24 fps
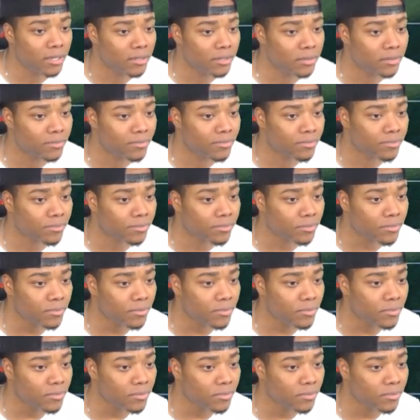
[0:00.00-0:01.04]

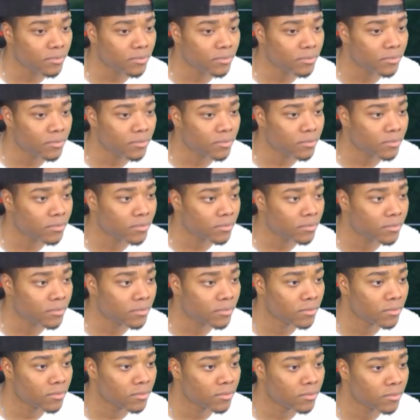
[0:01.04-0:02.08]

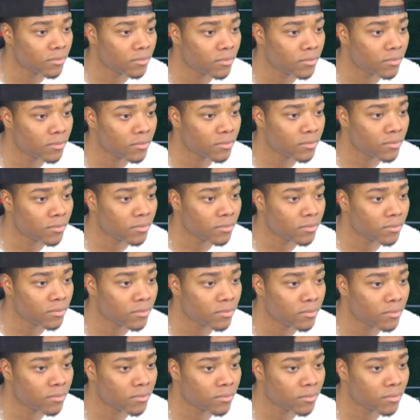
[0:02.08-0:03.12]

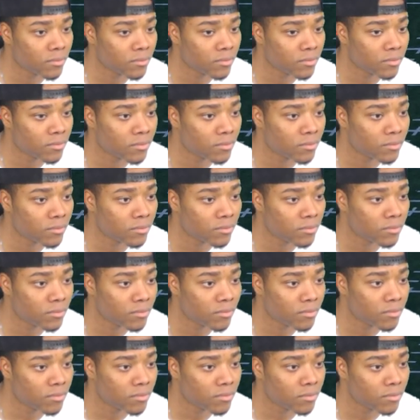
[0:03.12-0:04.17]

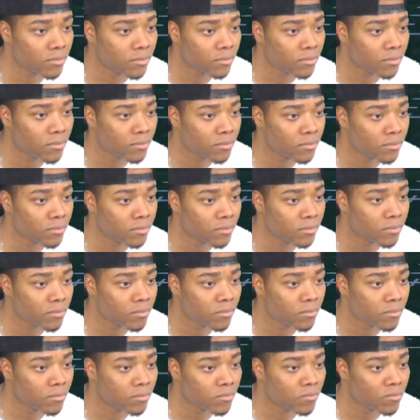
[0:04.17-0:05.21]

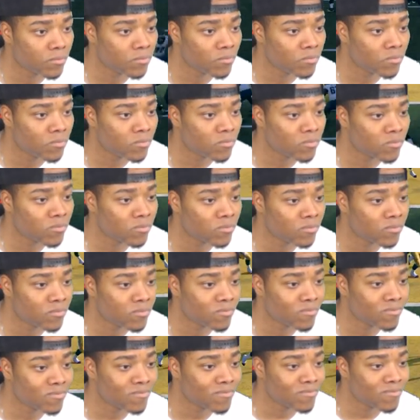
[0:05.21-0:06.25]

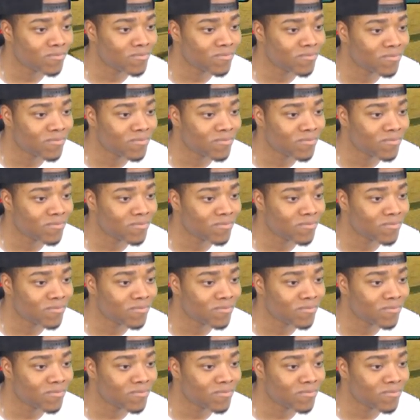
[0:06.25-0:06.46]
Nobody speaks.